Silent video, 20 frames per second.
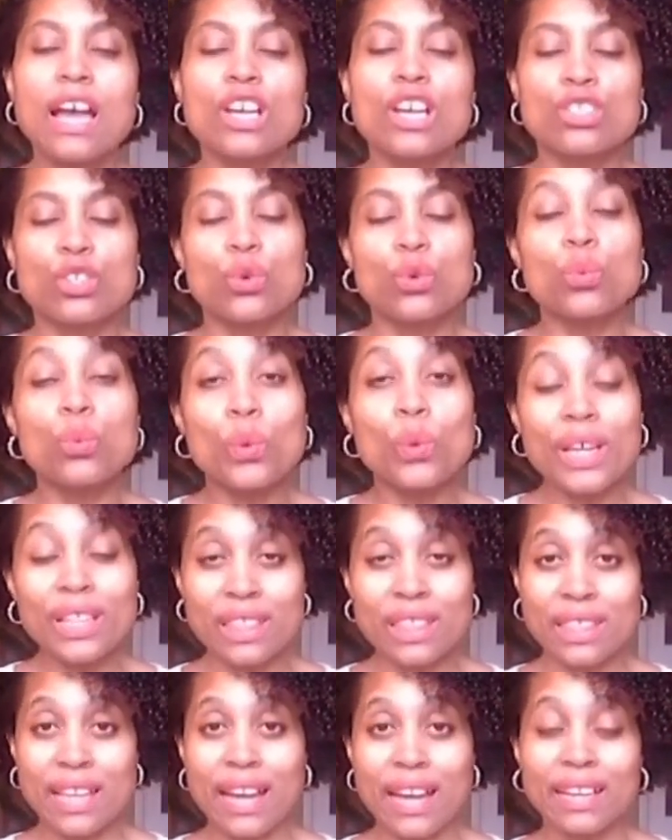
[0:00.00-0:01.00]
So
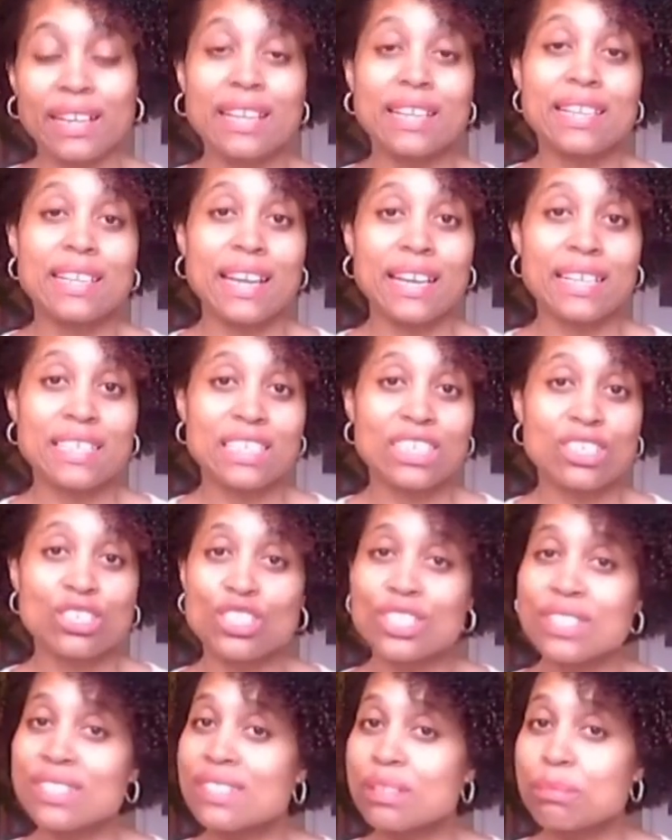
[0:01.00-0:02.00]
with that, connecting
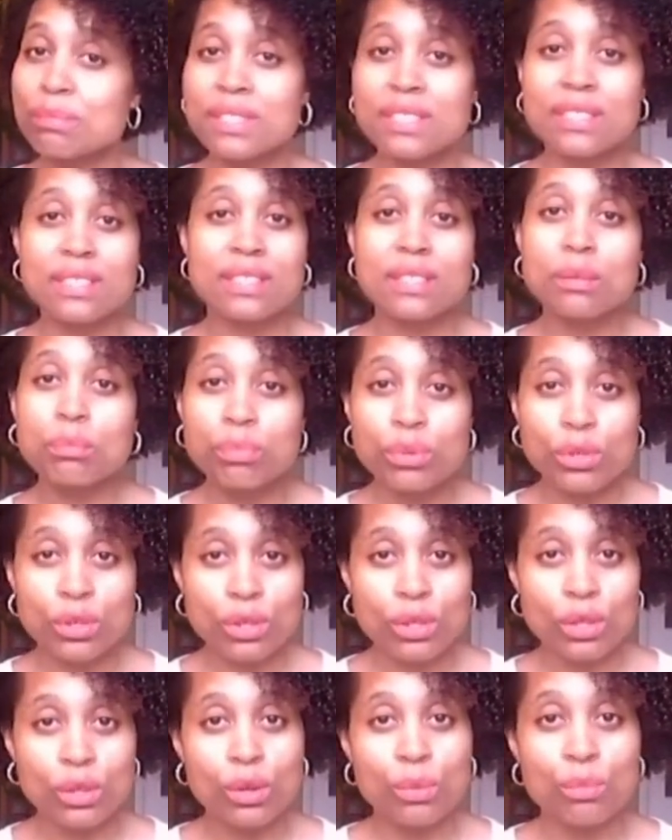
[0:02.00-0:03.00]
just some
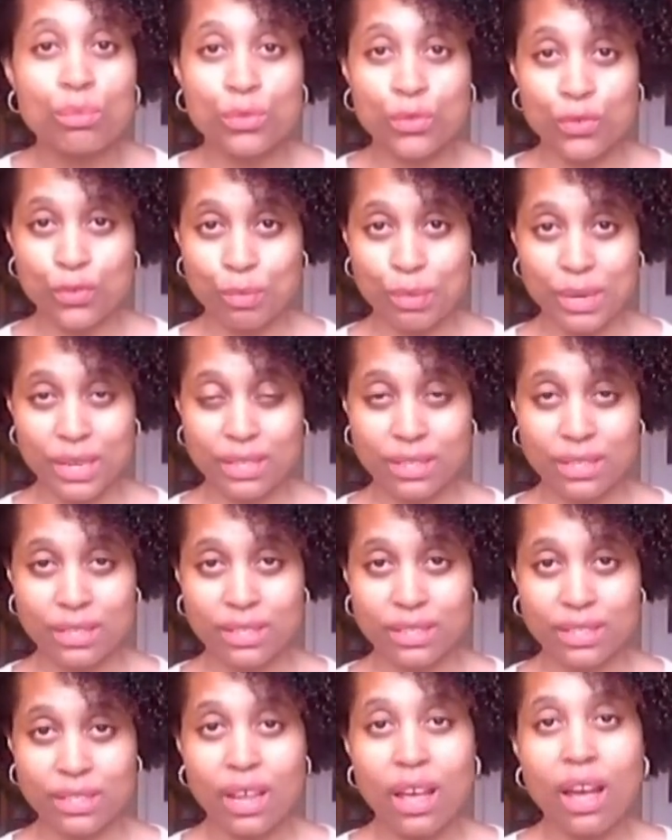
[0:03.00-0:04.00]
simple
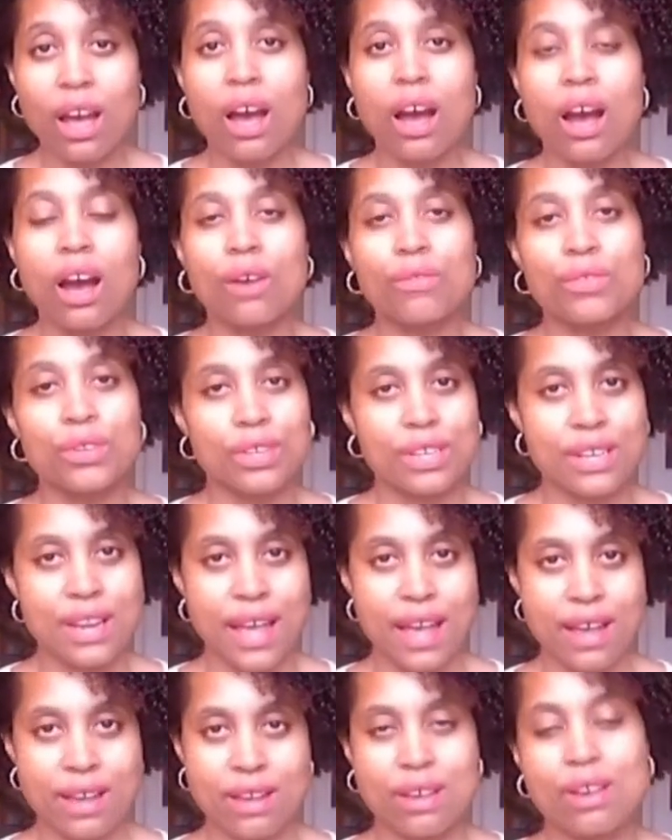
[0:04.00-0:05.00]
movements of your
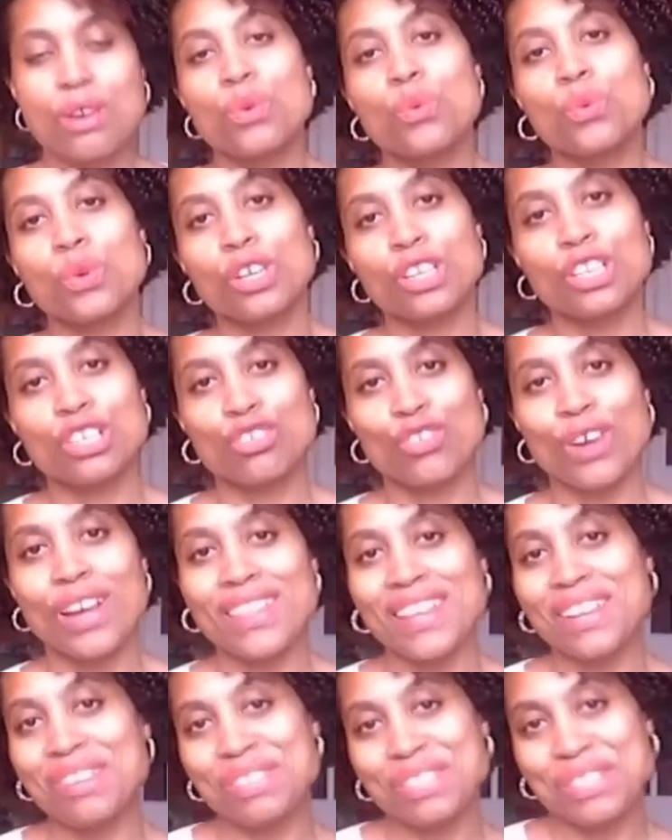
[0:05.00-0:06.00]
neck. We're going to try
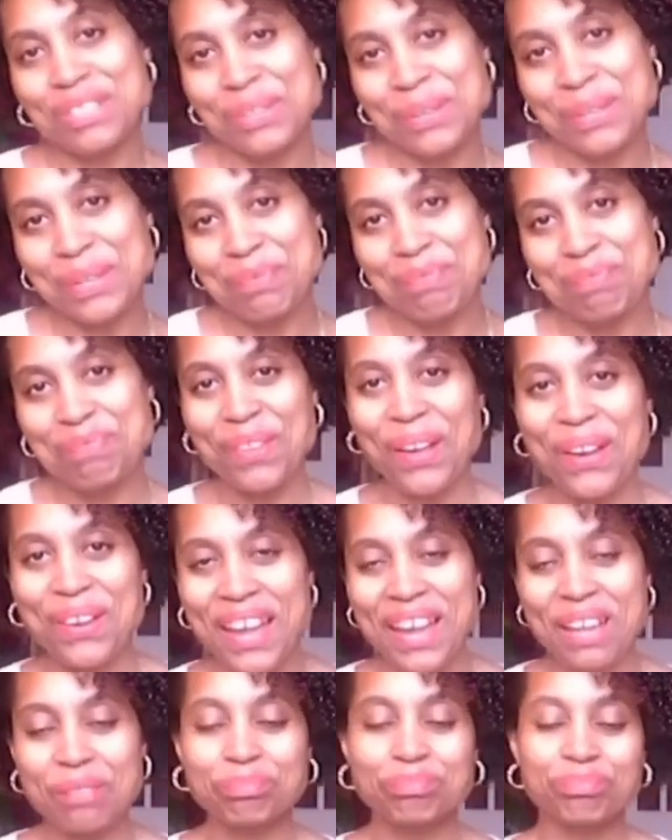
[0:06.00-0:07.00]
that. I'm going to show you.
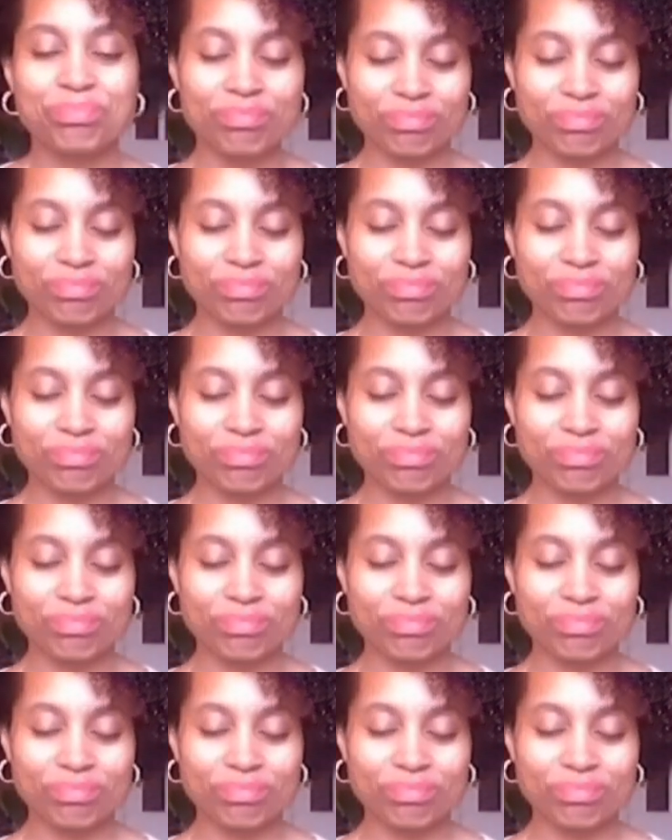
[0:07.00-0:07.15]
Okay?